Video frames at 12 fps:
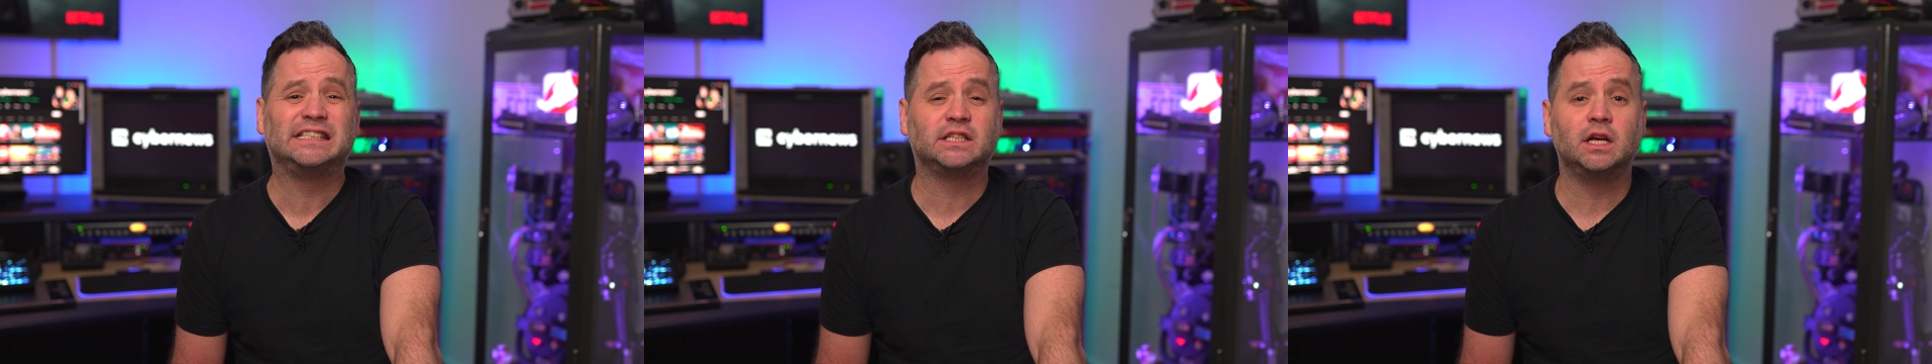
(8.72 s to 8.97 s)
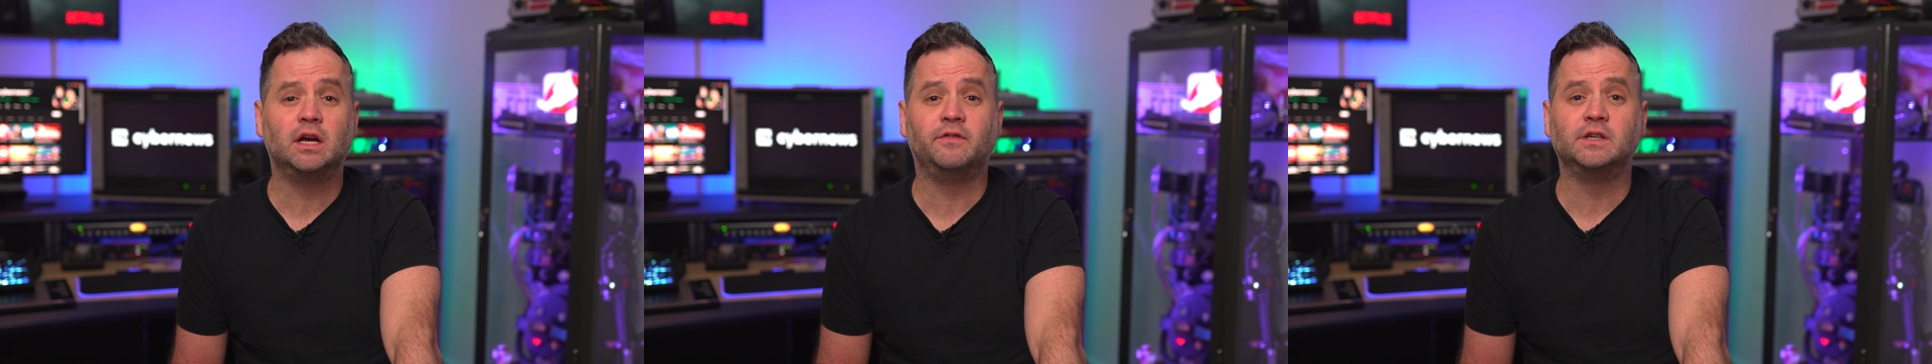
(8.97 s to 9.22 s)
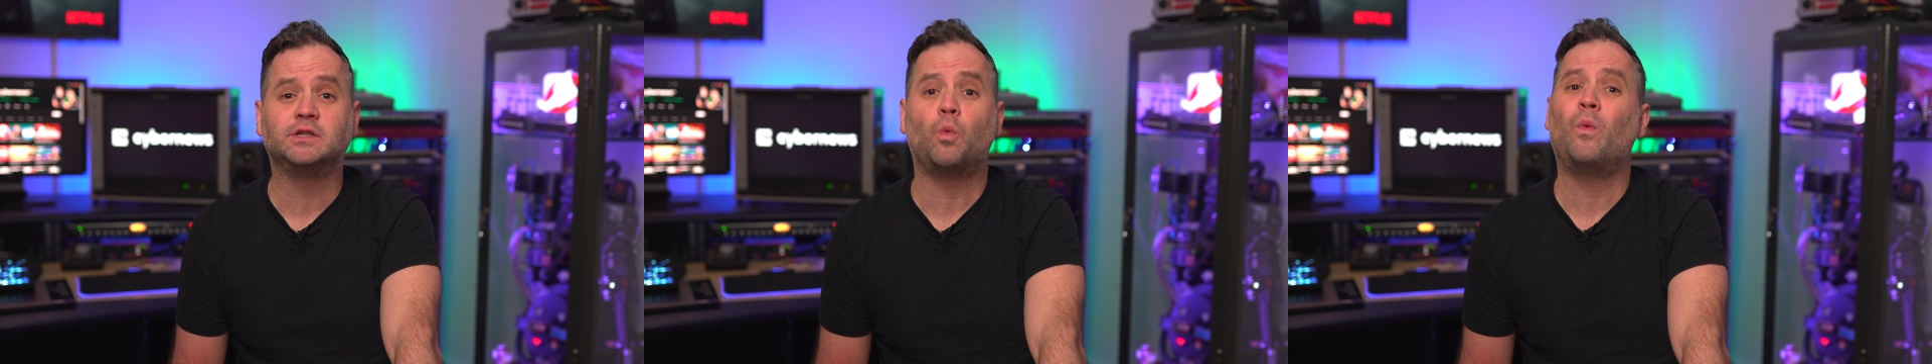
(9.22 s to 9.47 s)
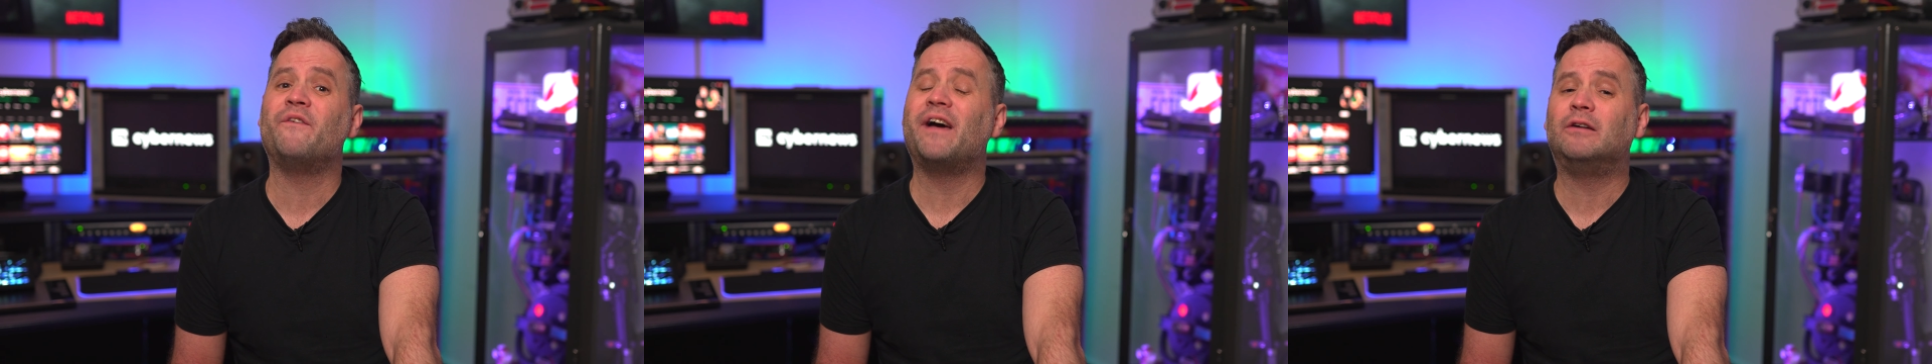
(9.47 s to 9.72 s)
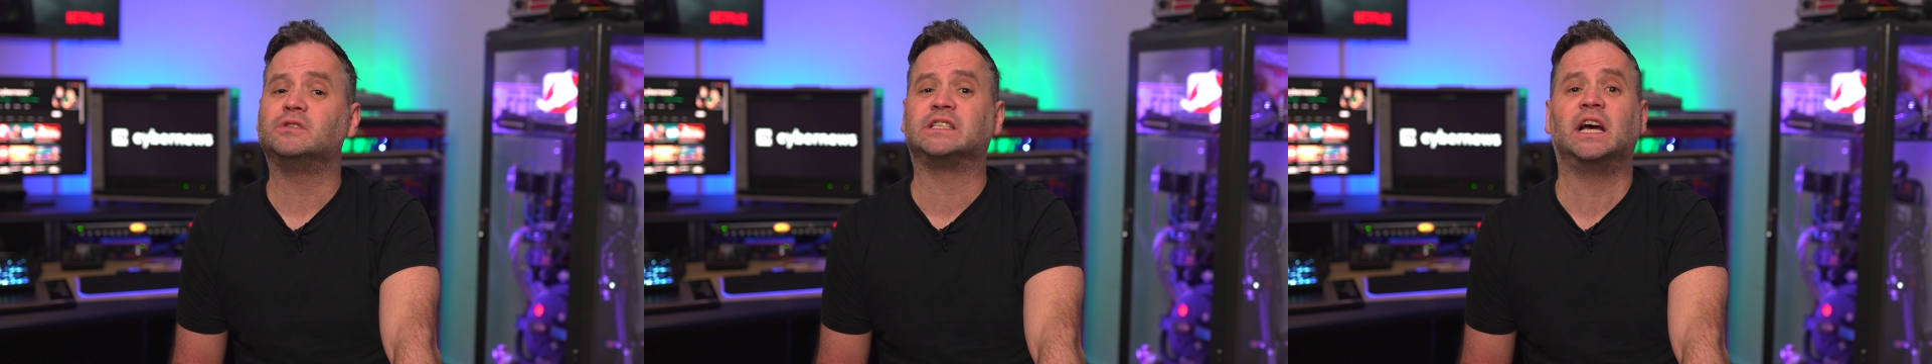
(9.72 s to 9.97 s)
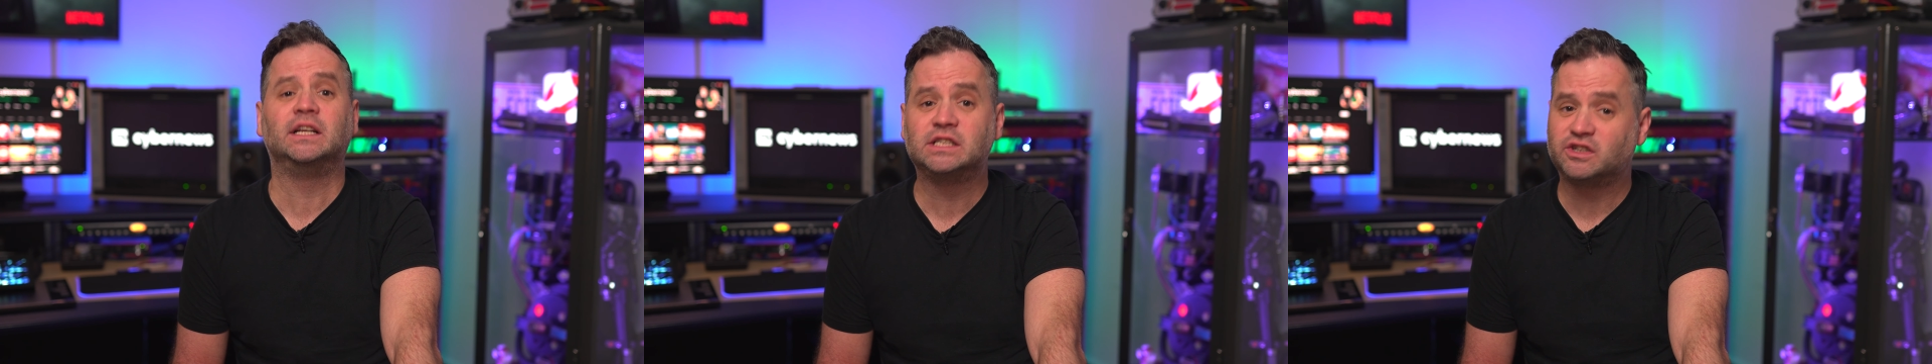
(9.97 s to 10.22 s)
servers without
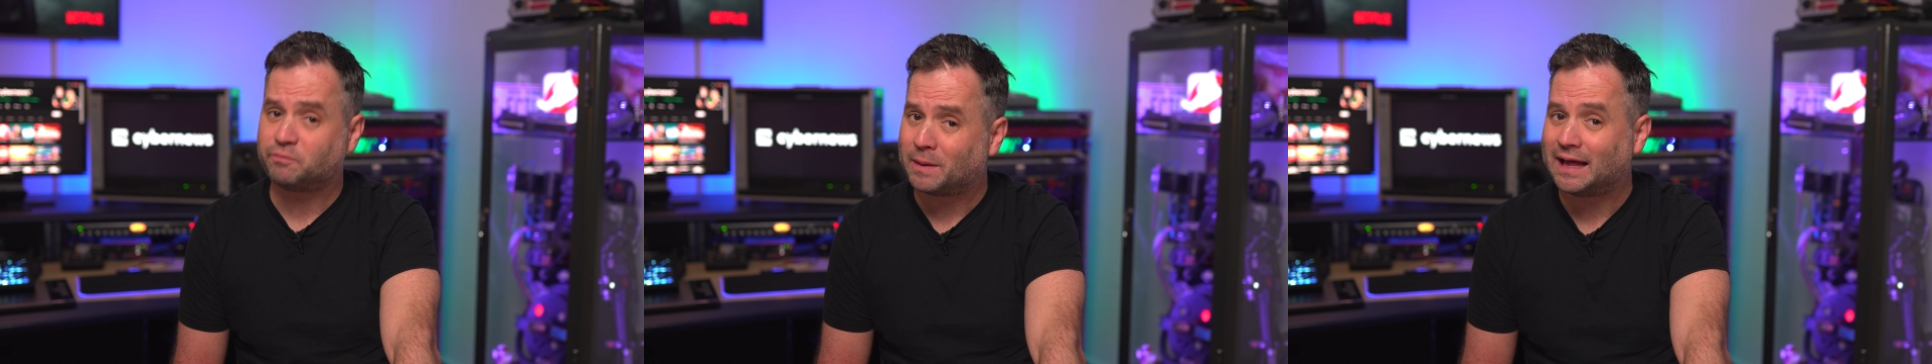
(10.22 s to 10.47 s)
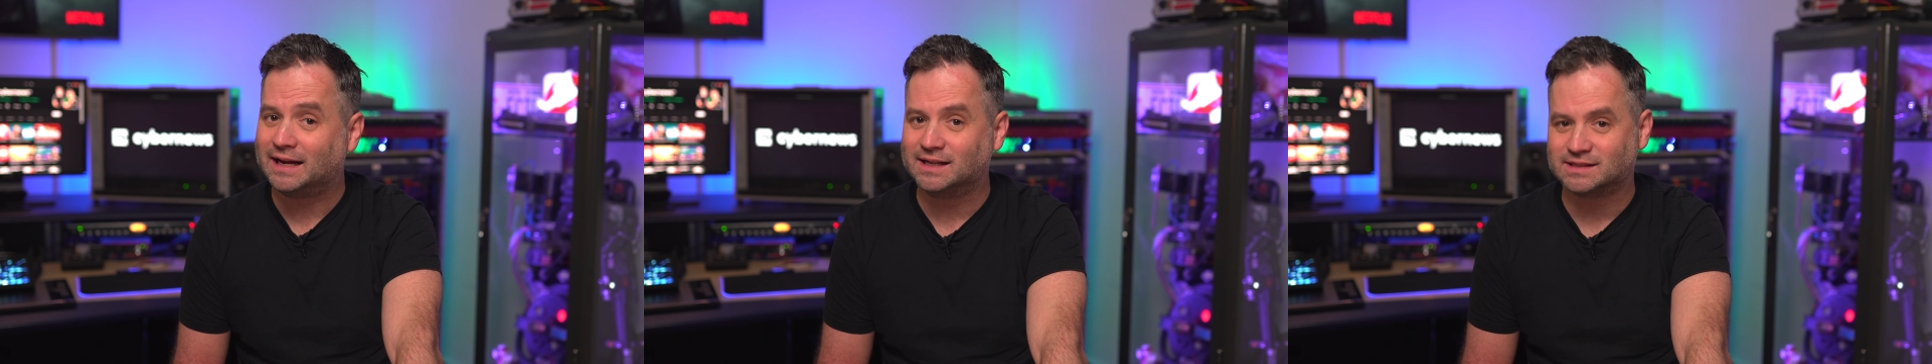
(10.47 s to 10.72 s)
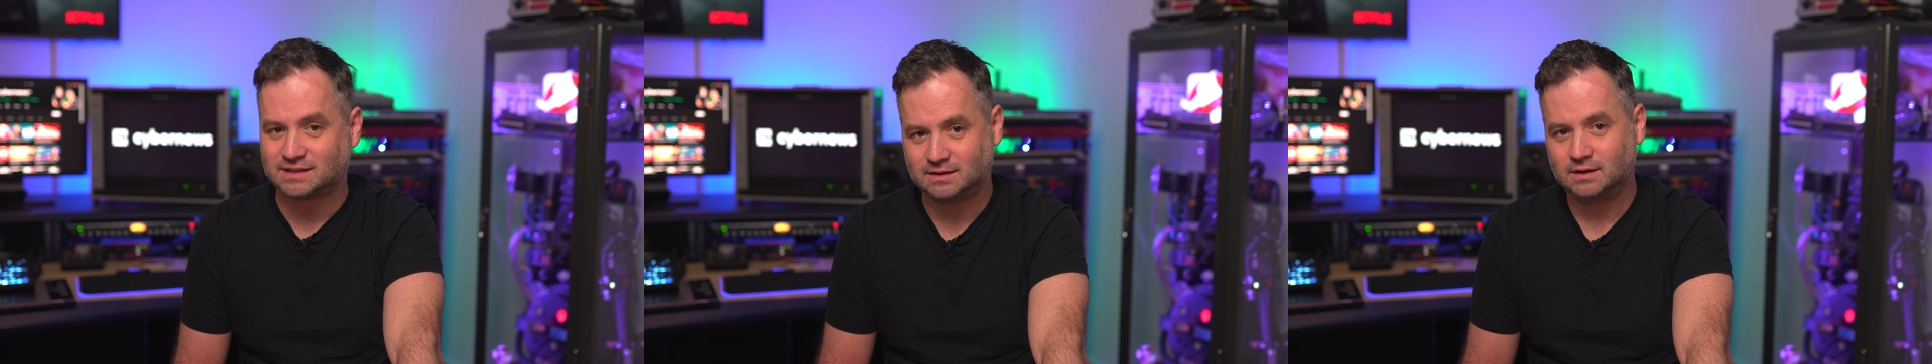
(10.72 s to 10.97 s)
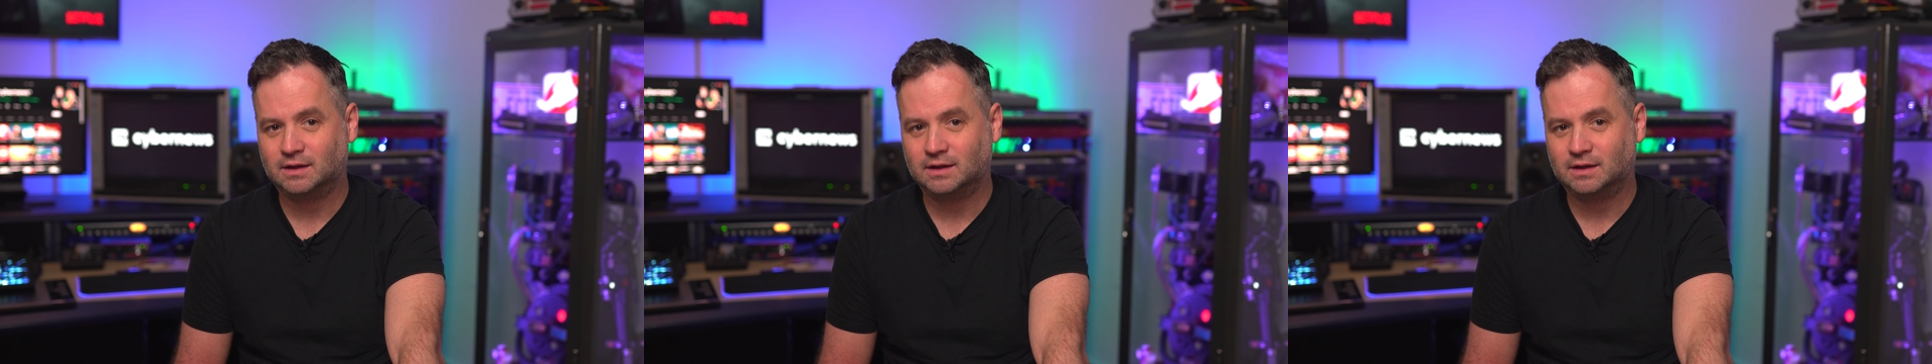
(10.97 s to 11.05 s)
tons of players.